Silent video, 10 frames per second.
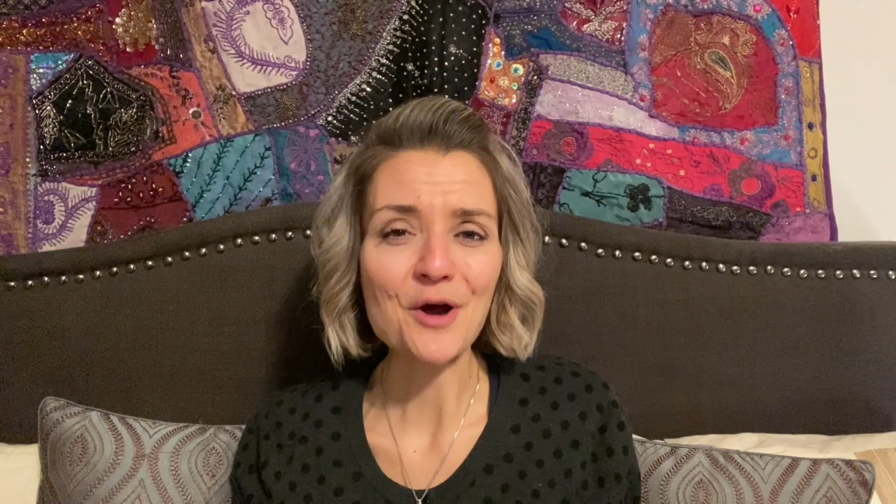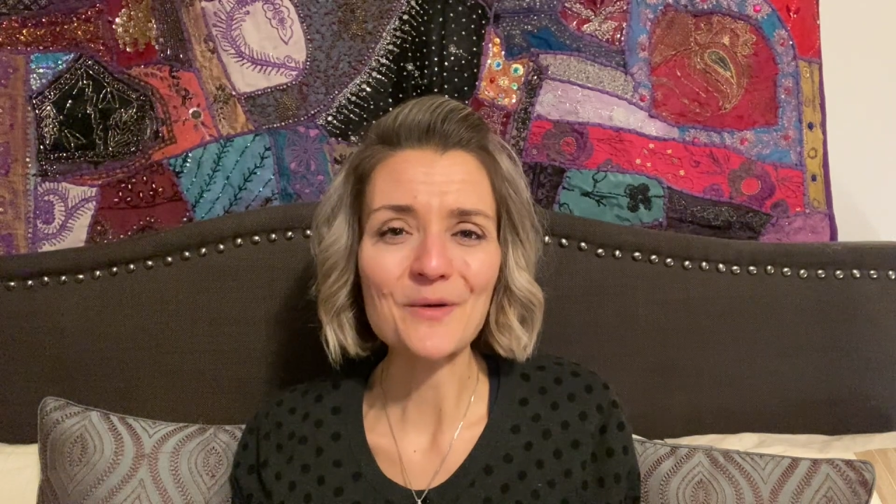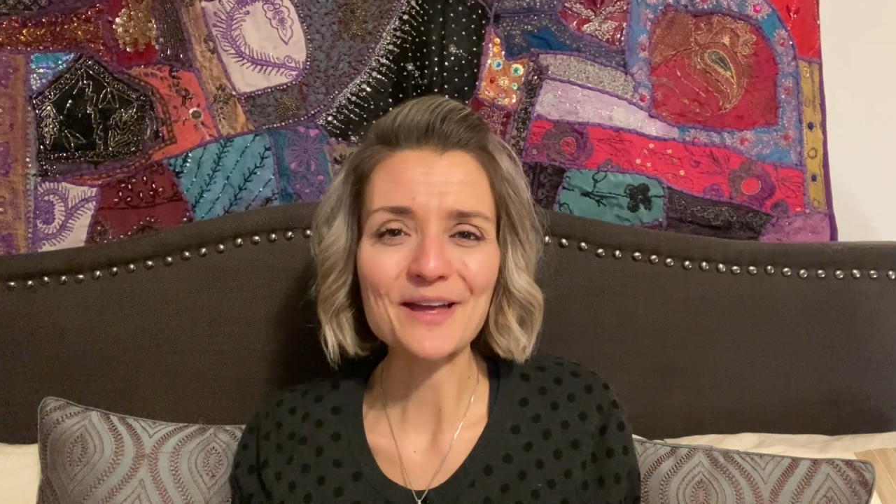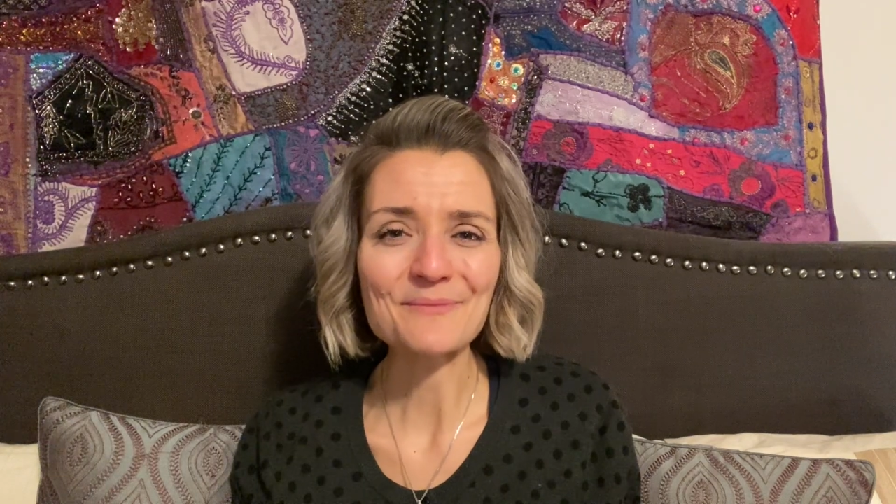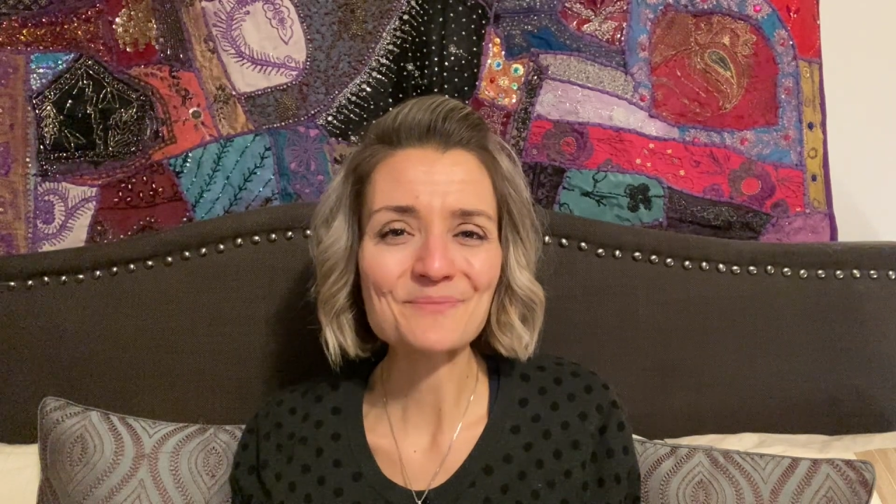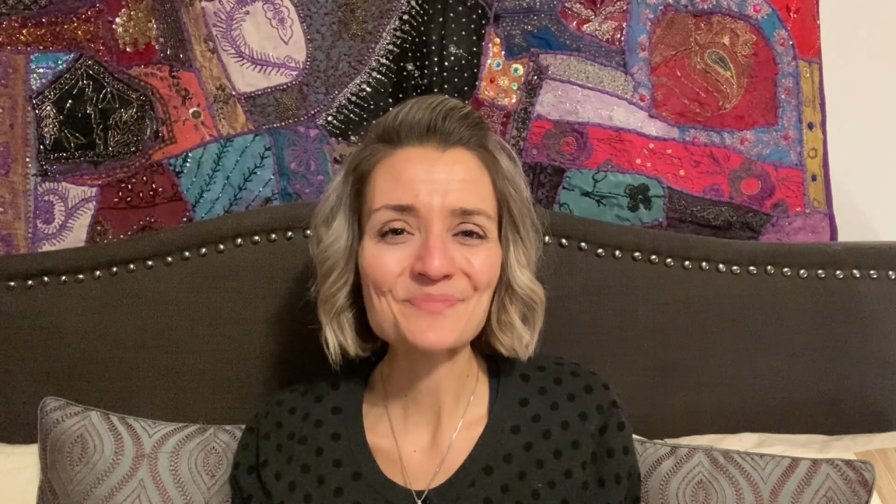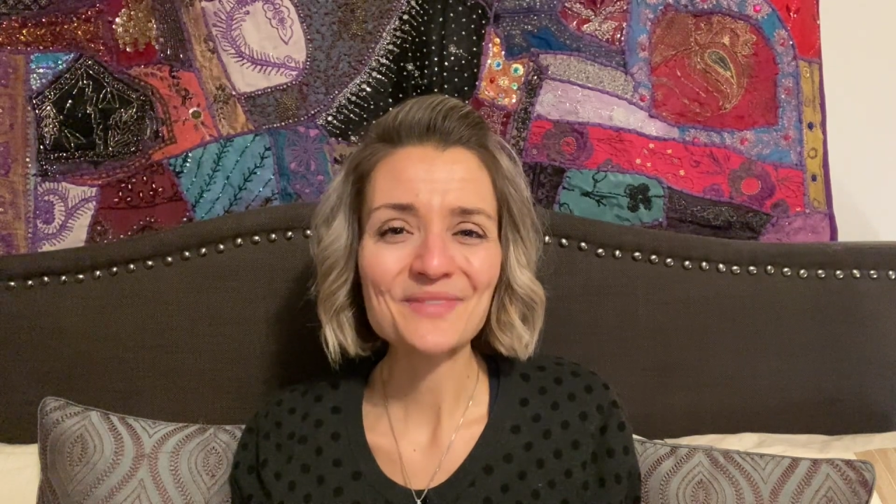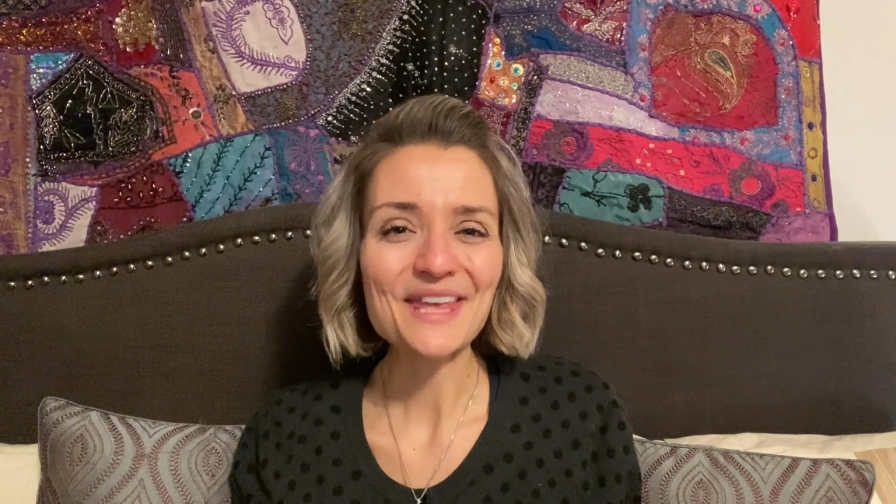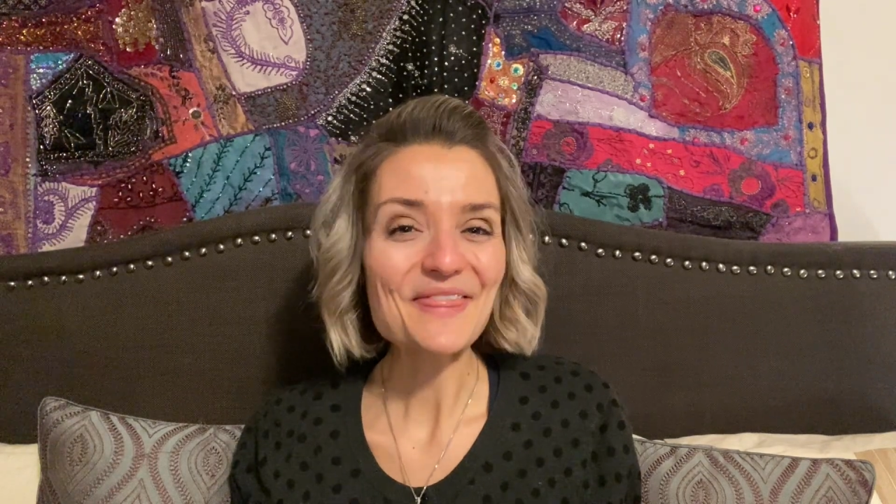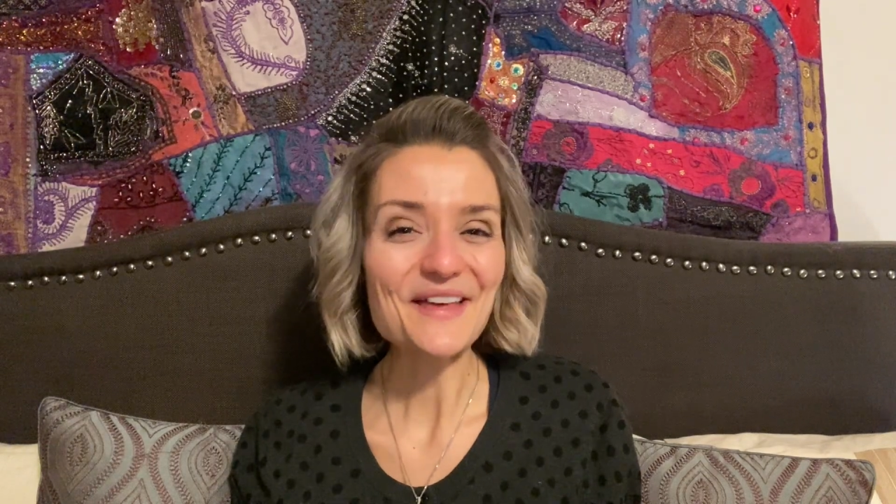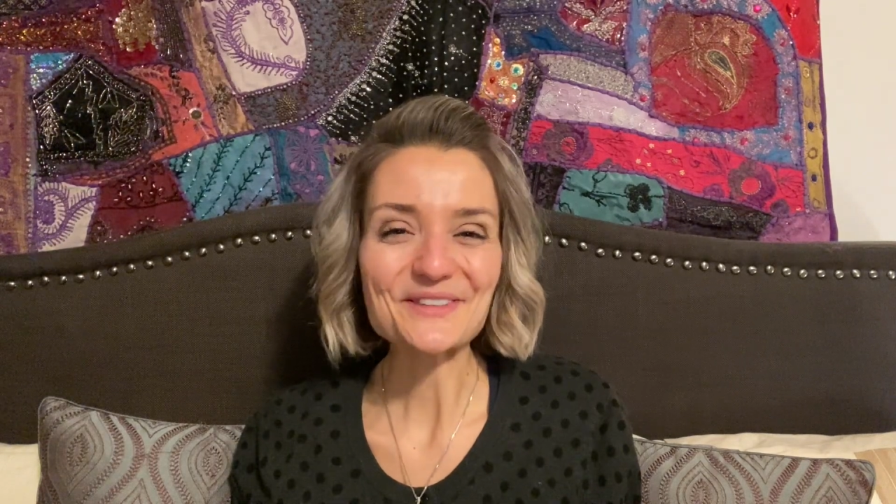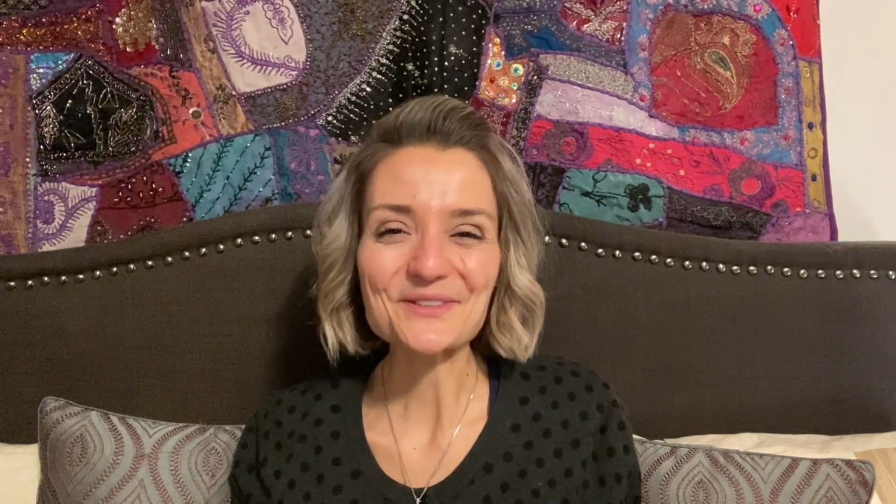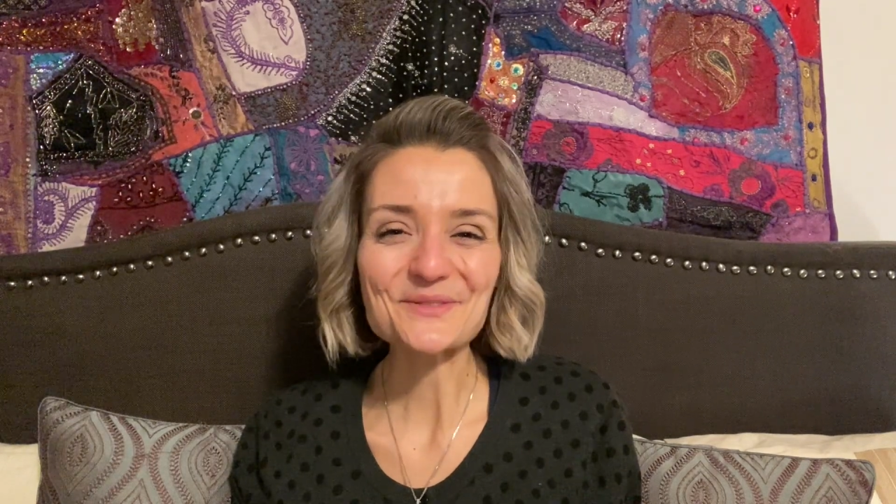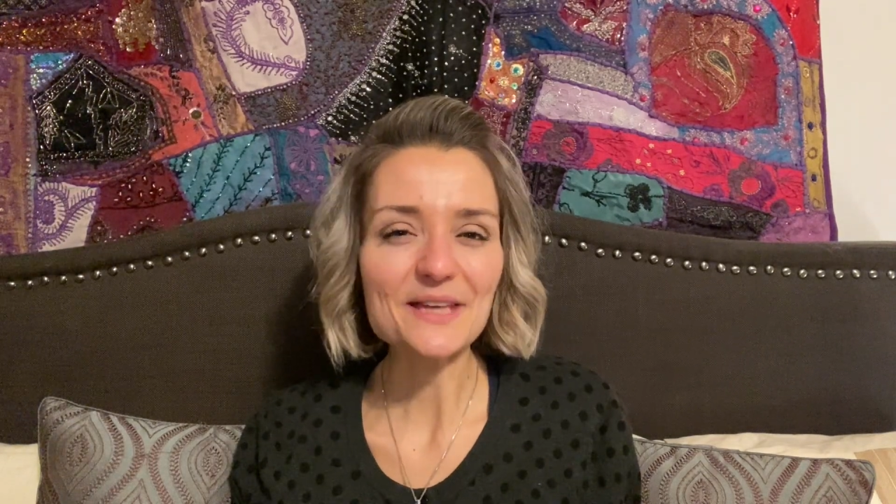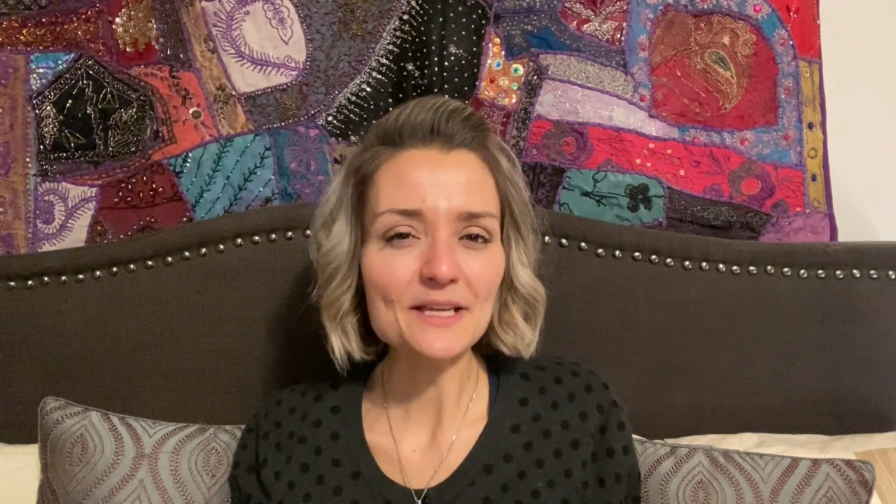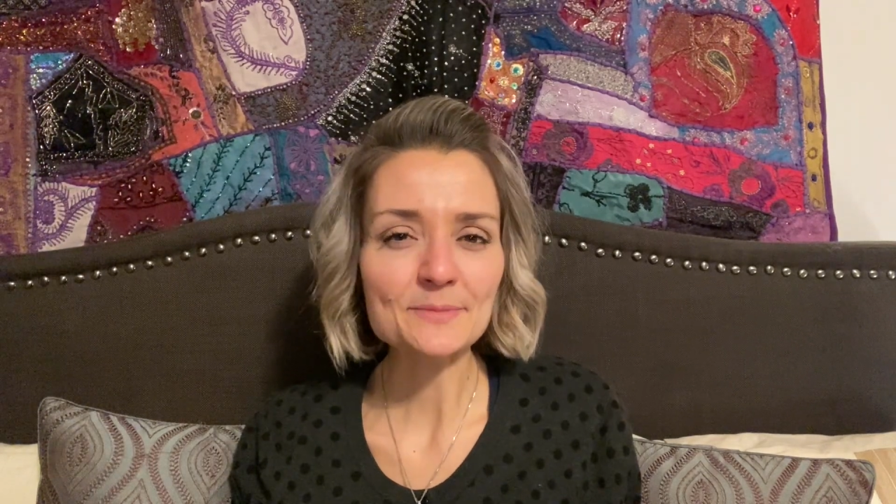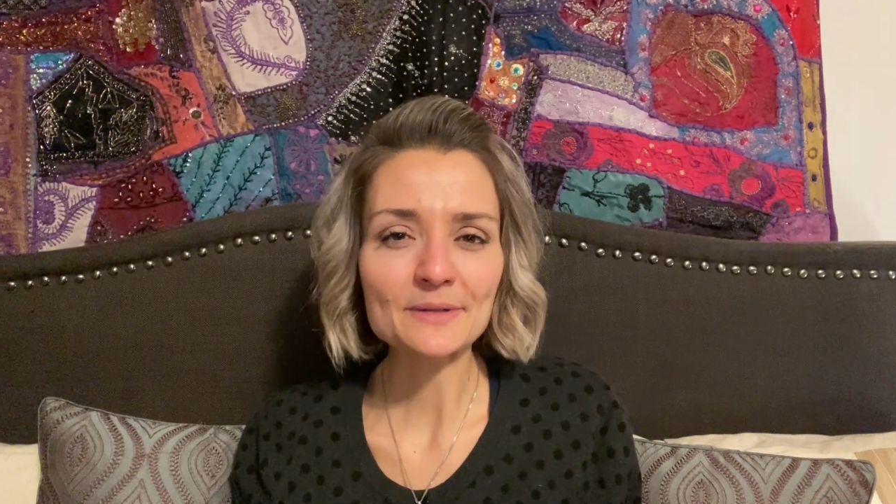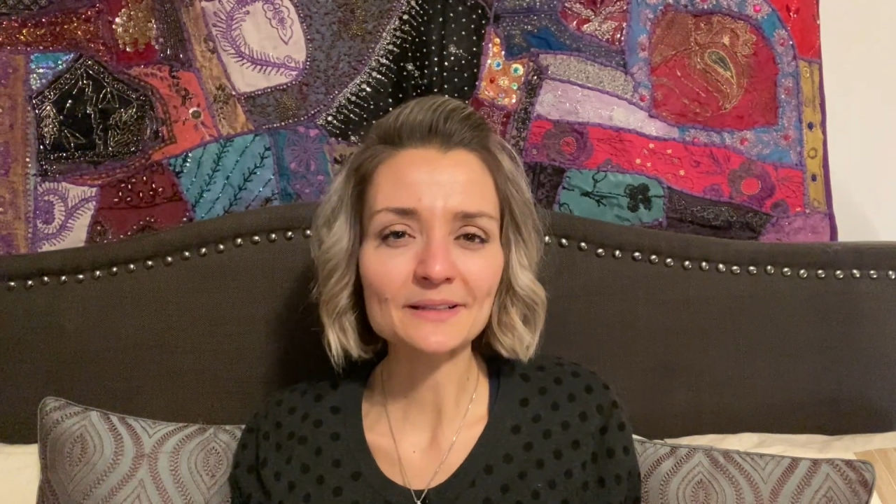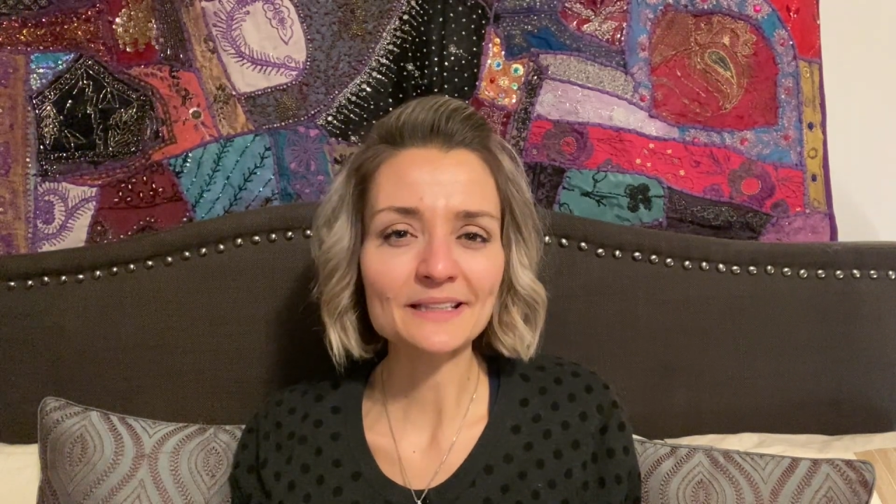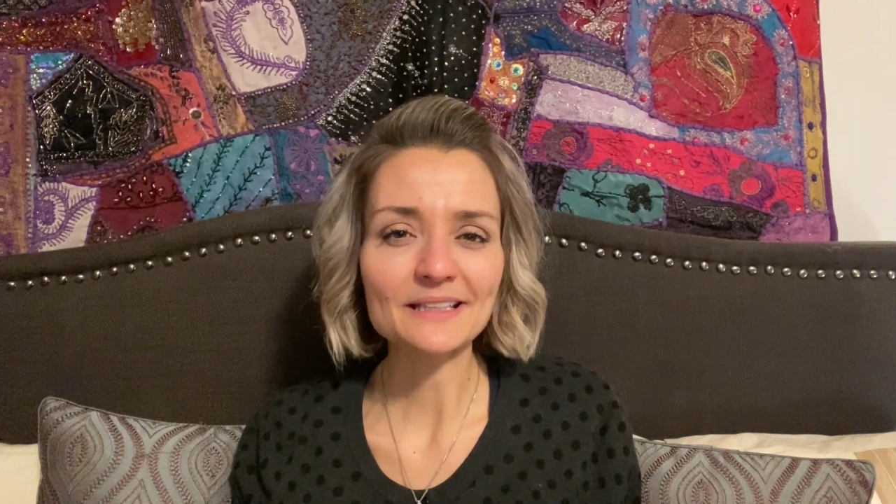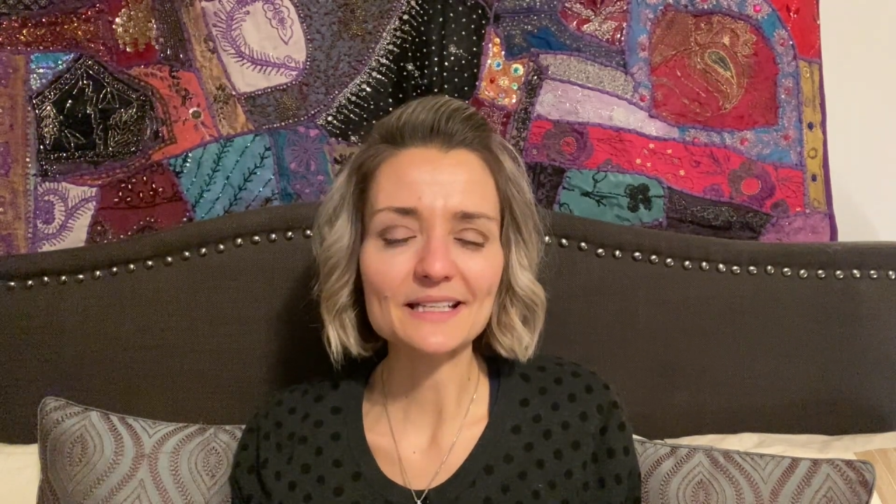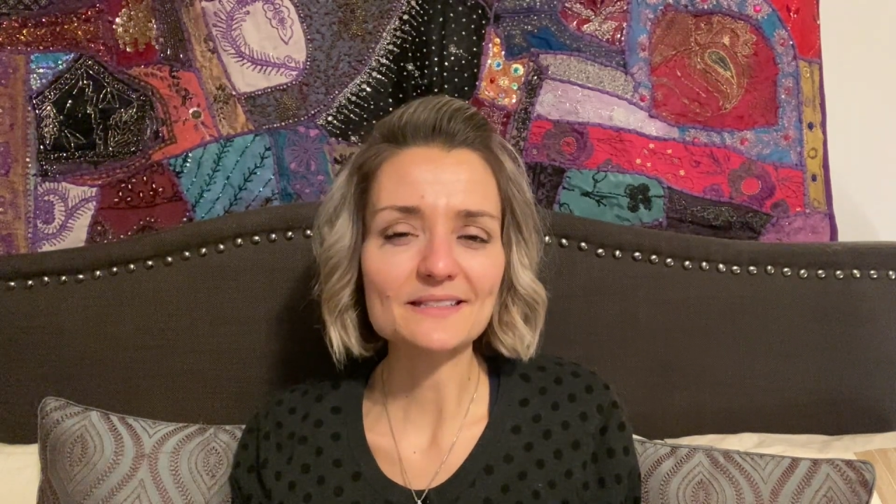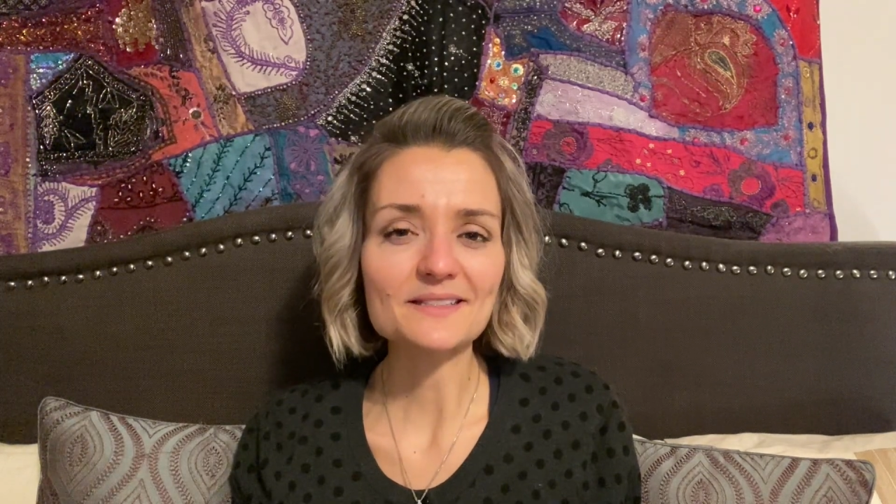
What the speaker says: Him, that so desperately needs